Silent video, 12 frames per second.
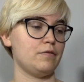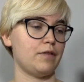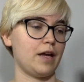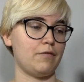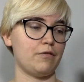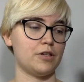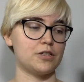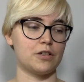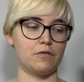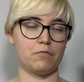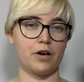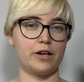favourite
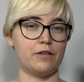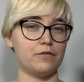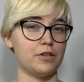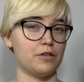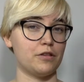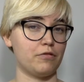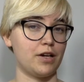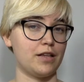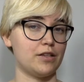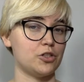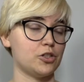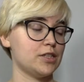of mine of the three in
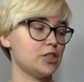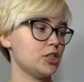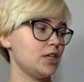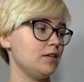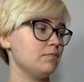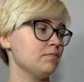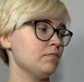the trilogy.